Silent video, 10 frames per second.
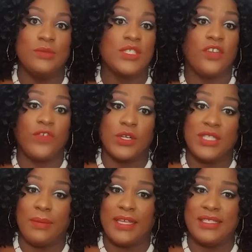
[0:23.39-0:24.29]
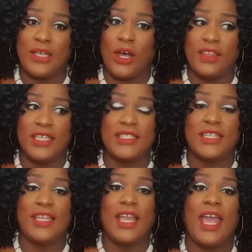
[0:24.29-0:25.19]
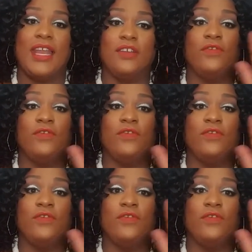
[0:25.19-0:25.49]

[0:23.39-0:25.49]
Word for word: It was the first time I saw this that they had it